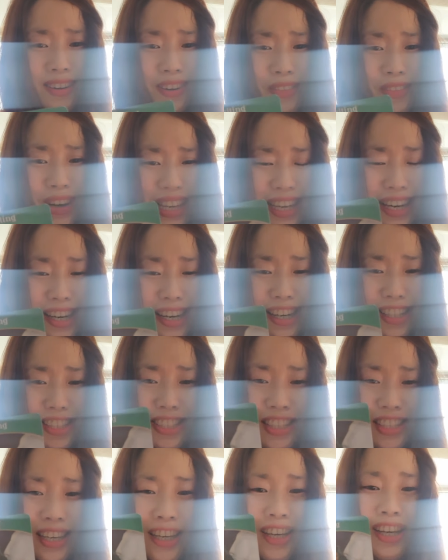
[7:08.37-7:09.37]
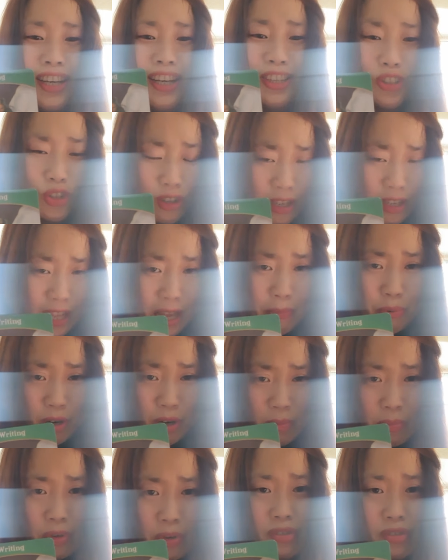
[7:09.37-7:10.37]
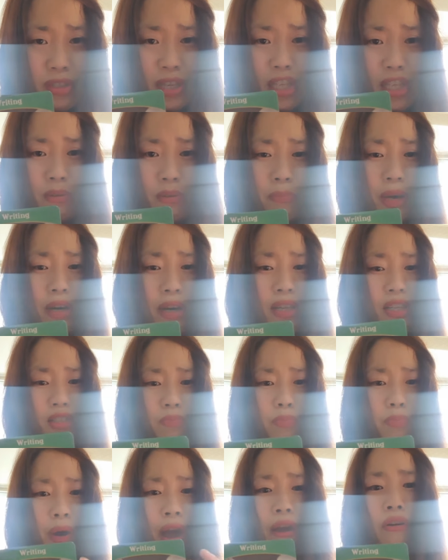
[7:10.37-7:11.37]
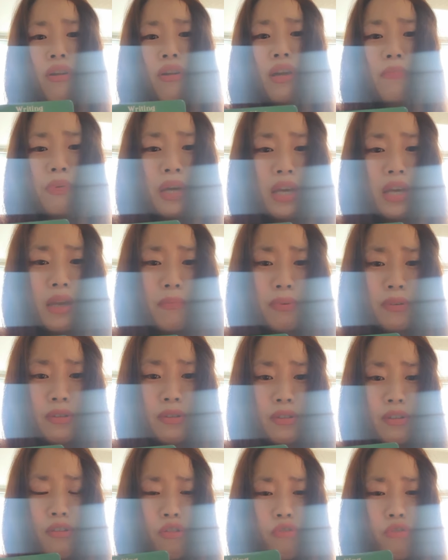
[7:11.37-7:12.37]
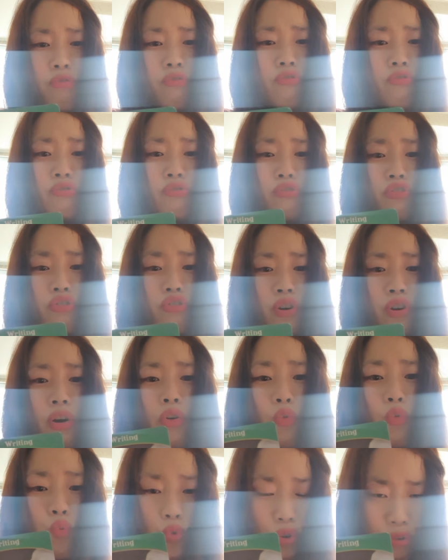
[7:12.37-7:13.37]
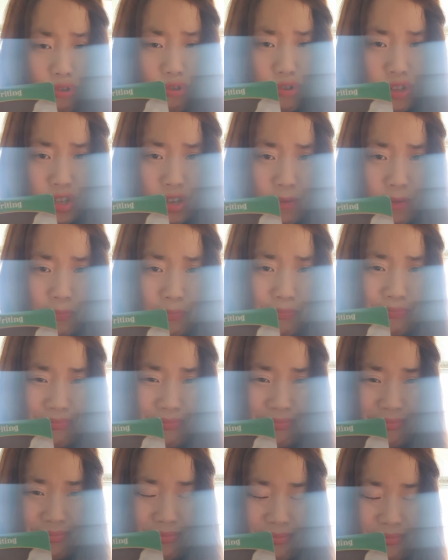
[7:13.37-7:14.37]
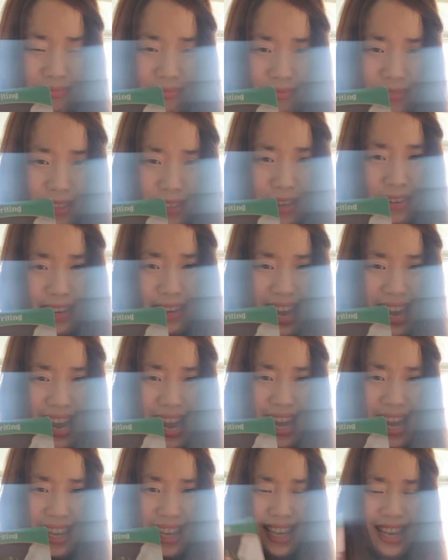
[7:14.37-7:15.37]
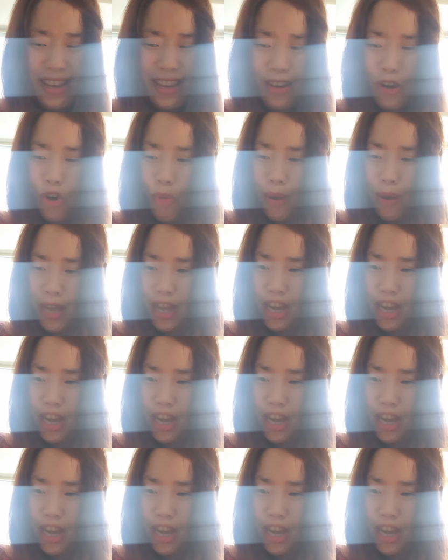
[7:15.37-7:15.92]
Oh my gosh. Your life purpose is about inspiring people through your words. Okay? Oh my